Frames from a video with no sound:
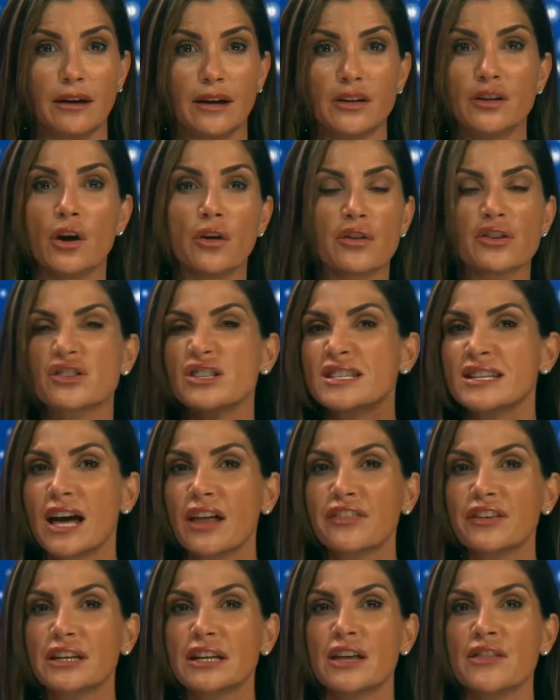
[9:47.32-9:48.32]
No, there's
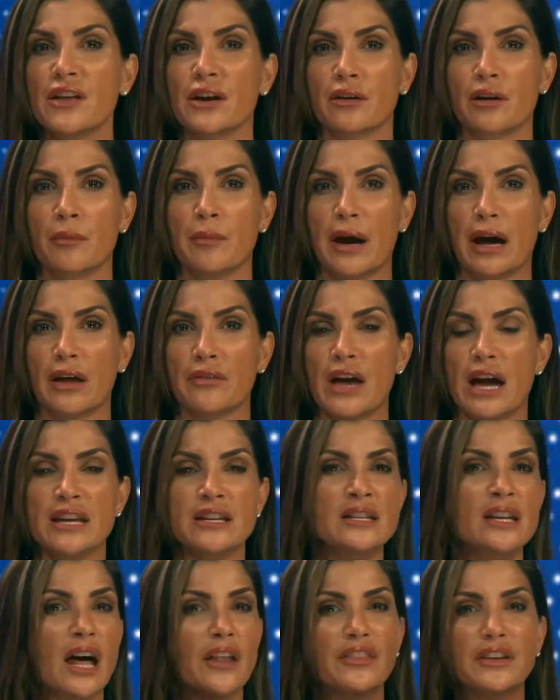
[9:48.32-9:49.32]
nothing in there about that.
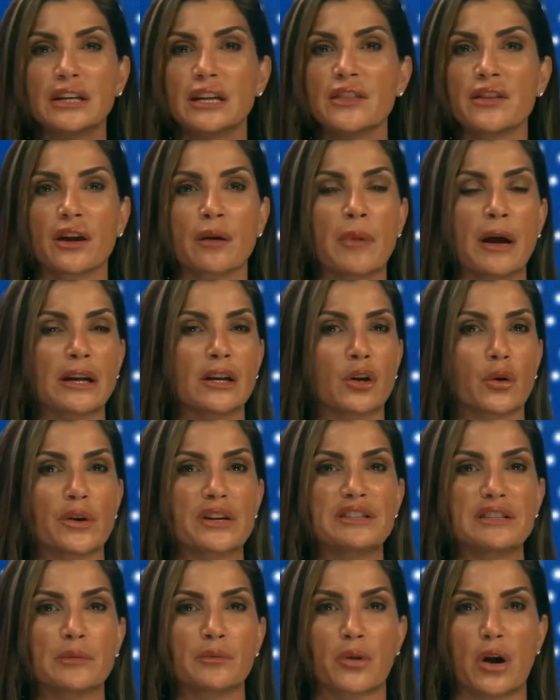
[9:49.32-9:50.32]
Nothing in there about
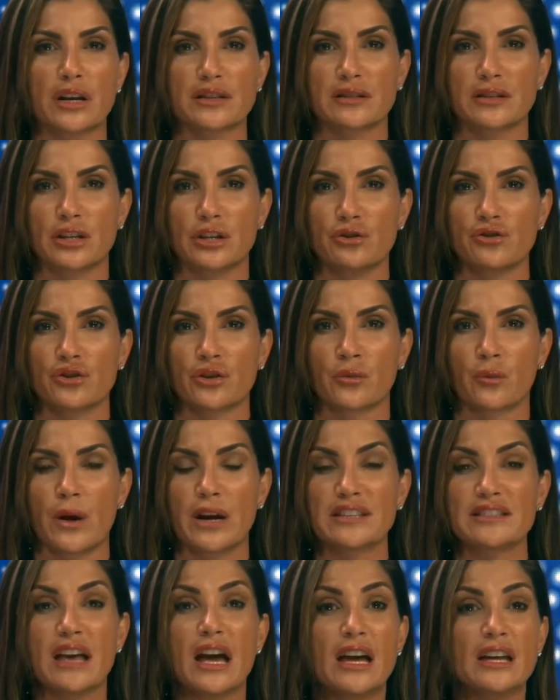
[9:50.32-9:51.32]
increasing prosecution
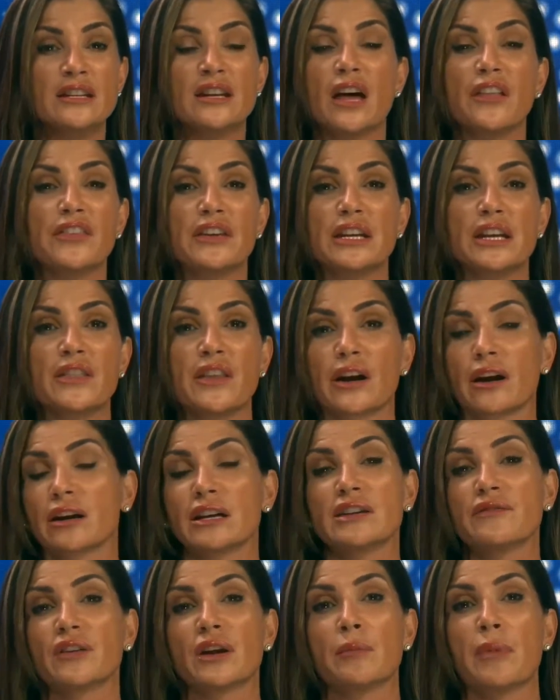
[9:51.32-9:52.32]
rates. Nothing in there
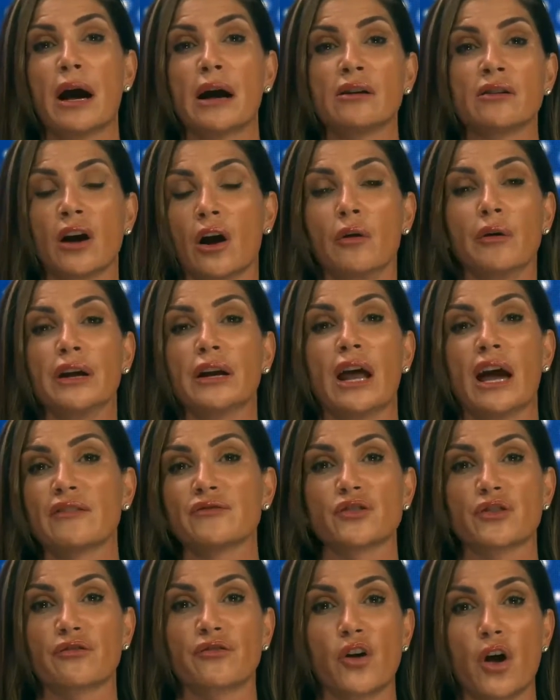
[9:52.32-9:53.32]
even about going
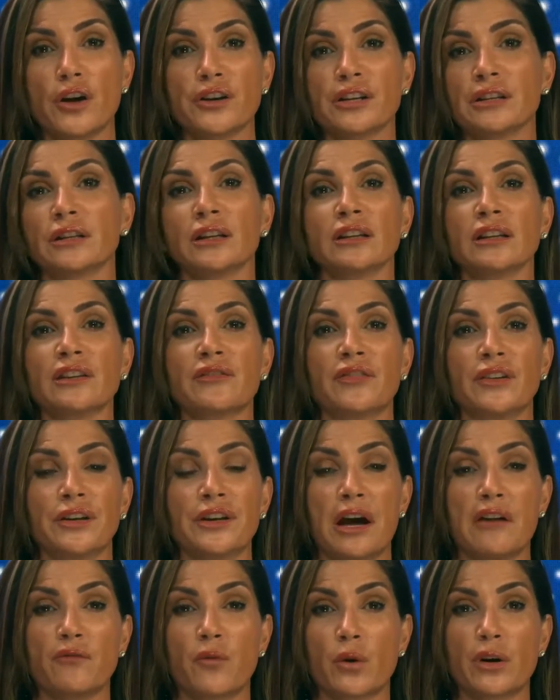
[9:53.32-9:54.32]
after fraudulently filled
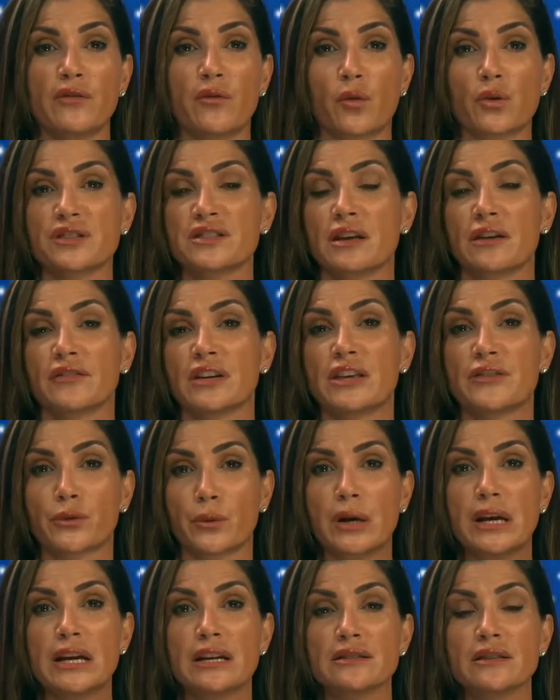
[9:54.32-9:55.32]
out
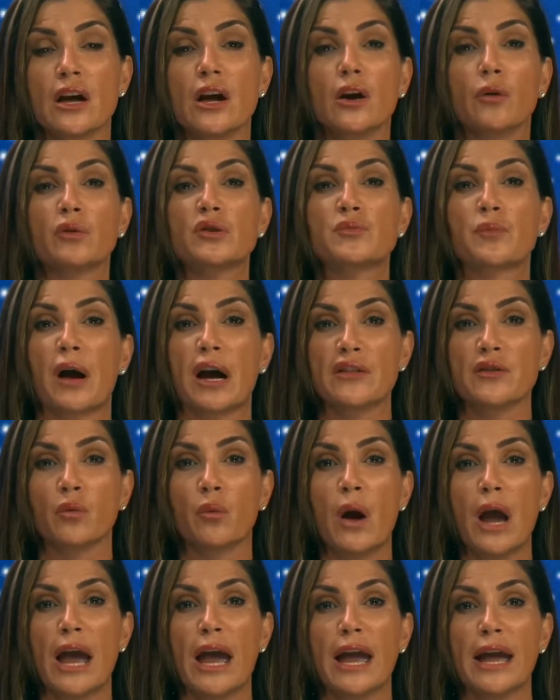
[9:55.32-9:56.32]
4473s, which, by the
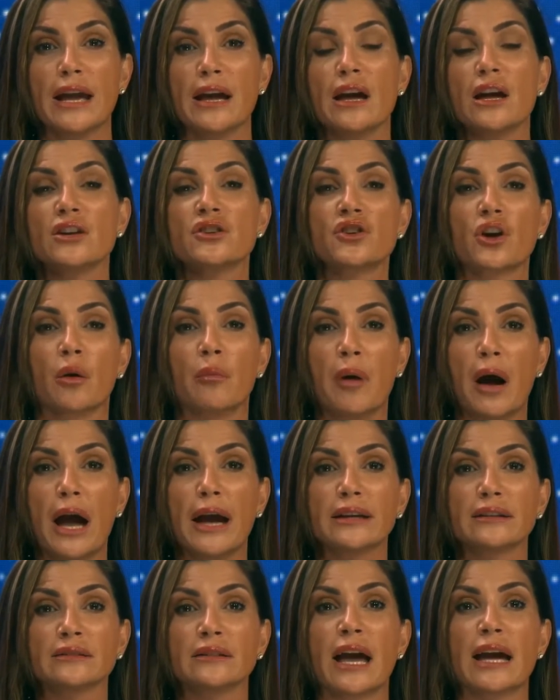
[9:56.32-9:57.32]
way, Joe
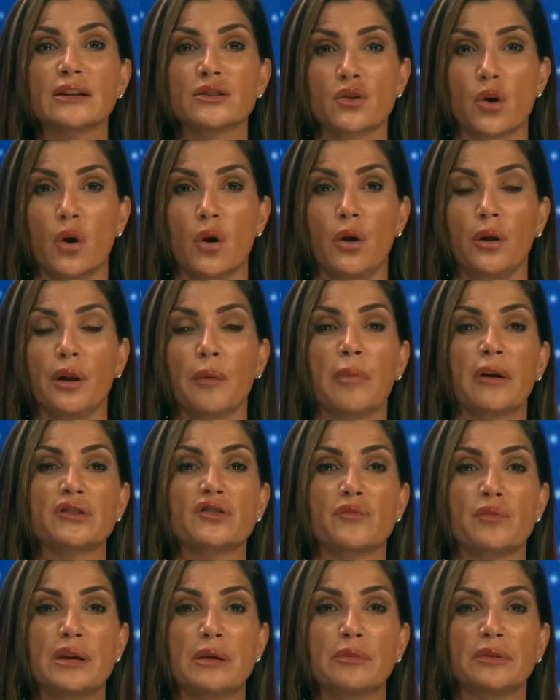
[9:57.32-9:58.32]
Biden had told a bunch
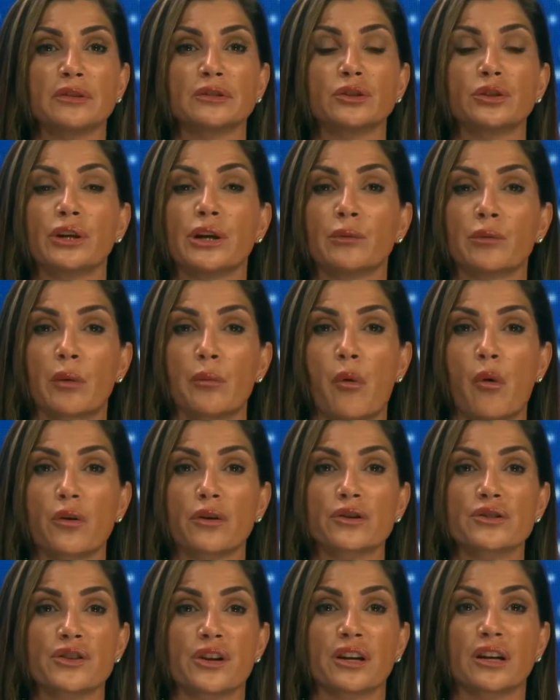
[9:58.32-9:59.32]
of people, including
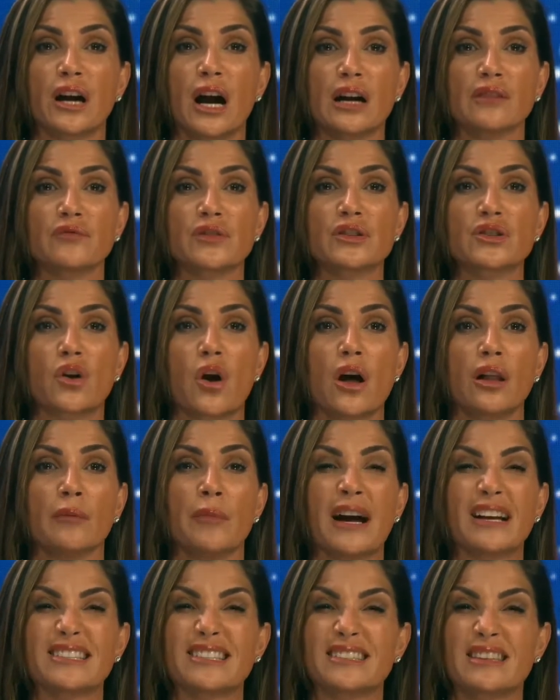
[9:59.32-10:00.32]
reporters, on a conference call
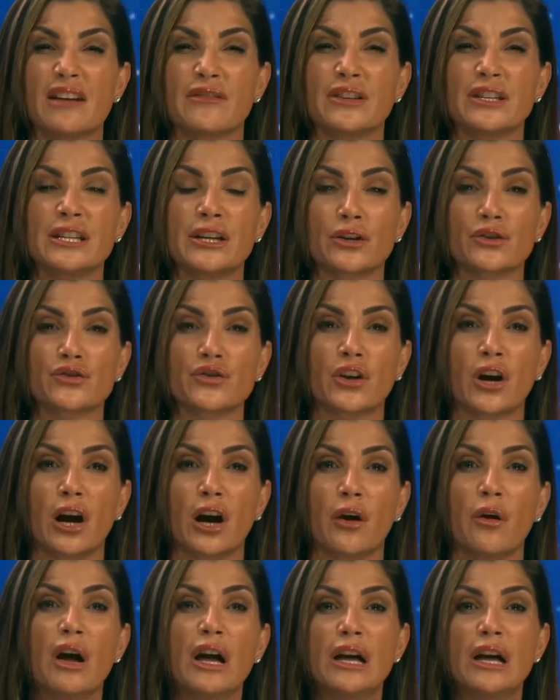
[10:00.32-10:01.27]
about seven years ago